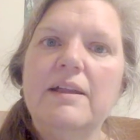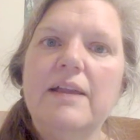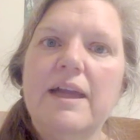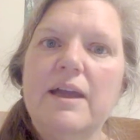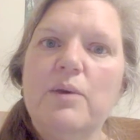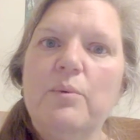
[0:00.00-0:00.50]

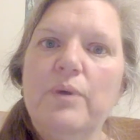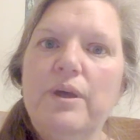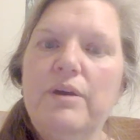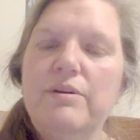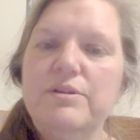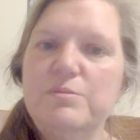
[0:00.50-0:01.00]
like
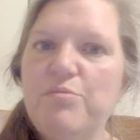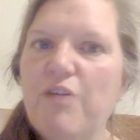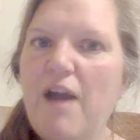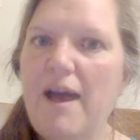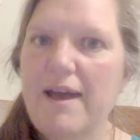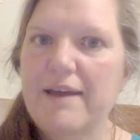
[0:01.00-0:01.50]
we're
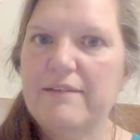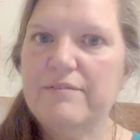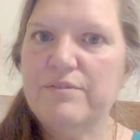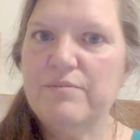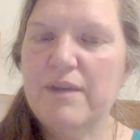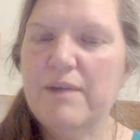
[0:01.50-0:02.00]

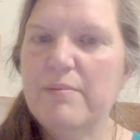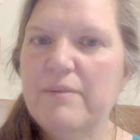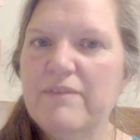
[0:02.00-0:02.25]
deprived, right?